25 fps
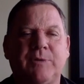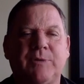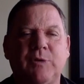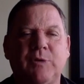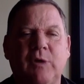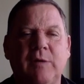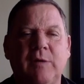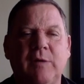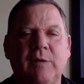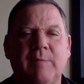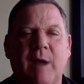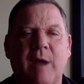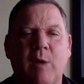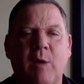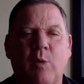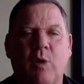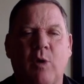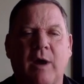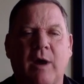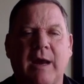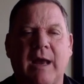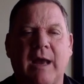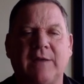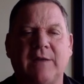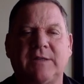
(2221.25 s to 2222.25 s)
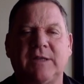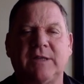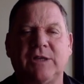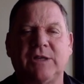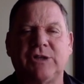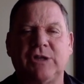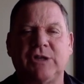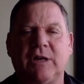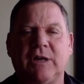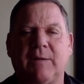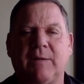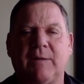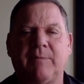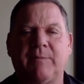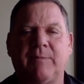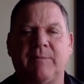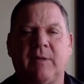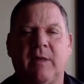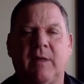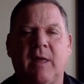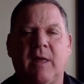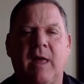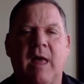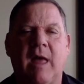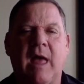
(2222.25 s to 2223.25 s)
doing my workouts in the gym,
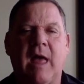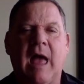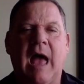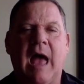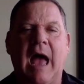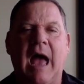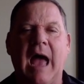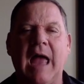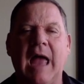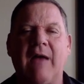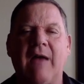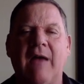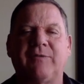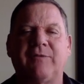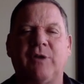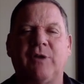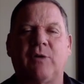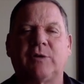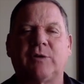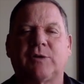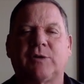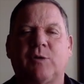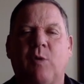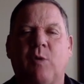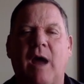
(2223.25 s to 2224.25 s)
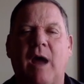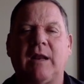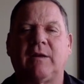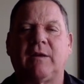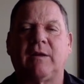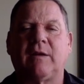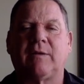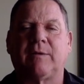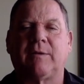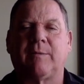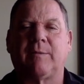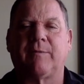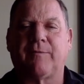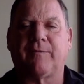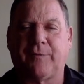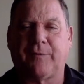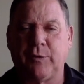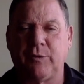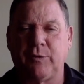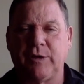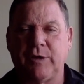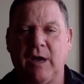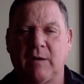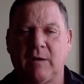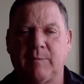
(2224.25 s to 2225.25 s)
I have noticed quite a few
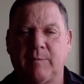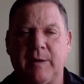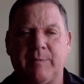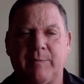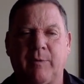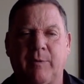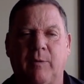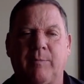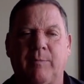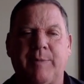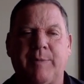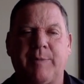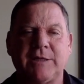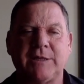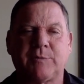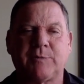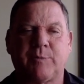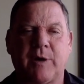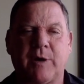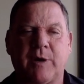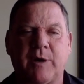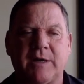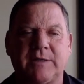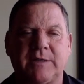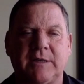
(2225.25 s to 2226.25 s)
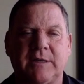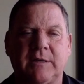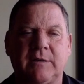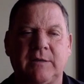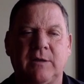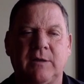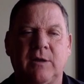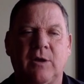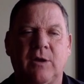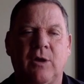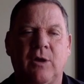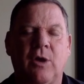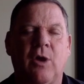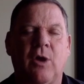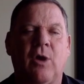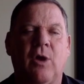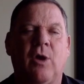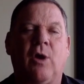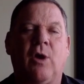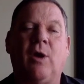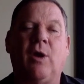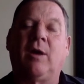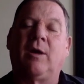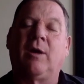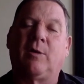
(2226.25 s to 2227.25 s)
young people bench pressing
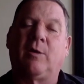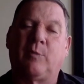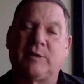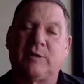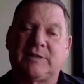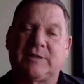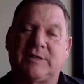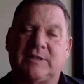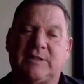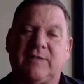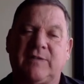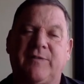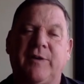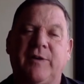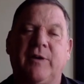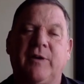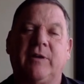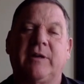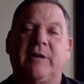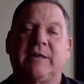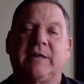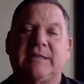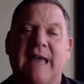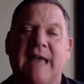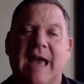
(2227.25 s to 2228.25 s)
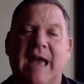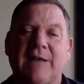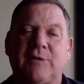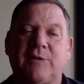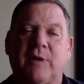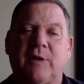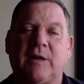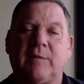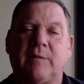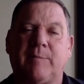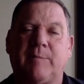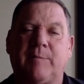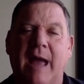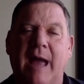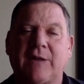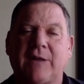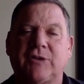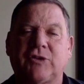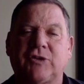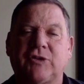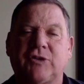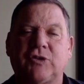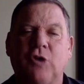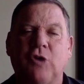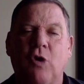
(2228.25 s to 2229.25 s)
with severely exaggerated backs,
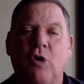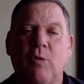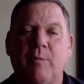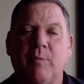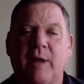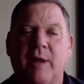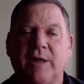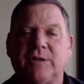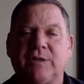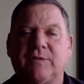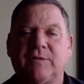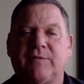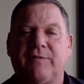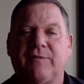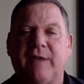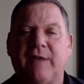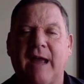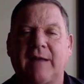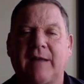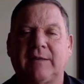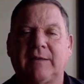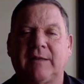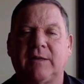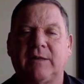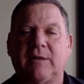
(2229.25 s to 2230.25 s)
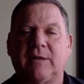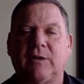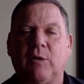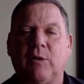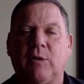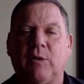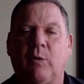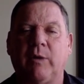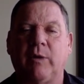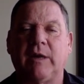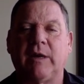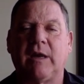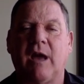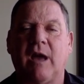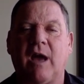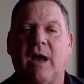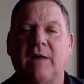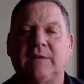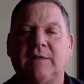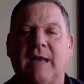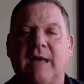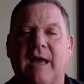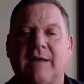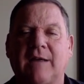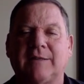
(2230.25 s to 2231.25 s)
so much, in fact, that the only
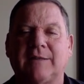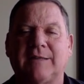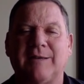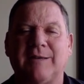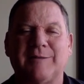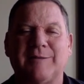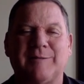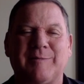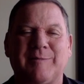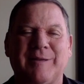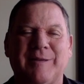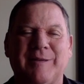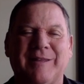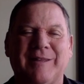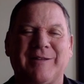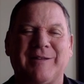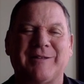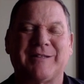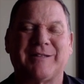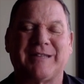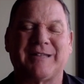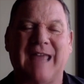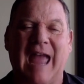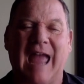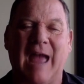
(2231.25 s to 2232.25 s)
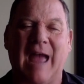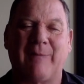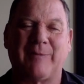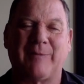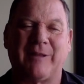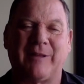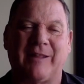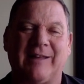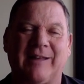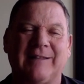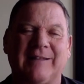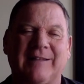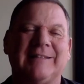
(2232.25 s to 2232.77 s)
contact seems to be their scapula.